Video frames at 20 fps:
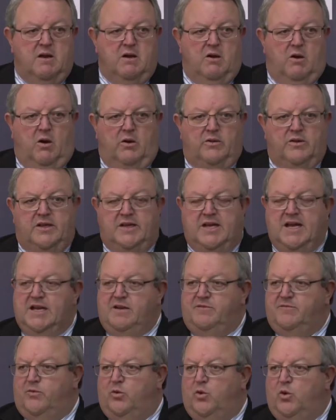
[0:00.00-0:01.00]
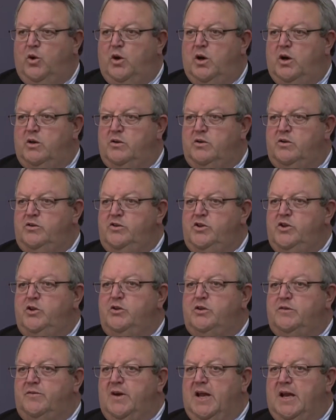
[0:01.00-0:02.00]
on the need for new
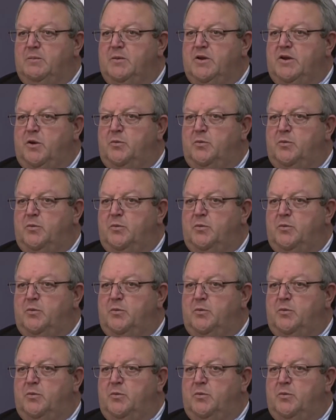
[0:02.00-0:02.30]
development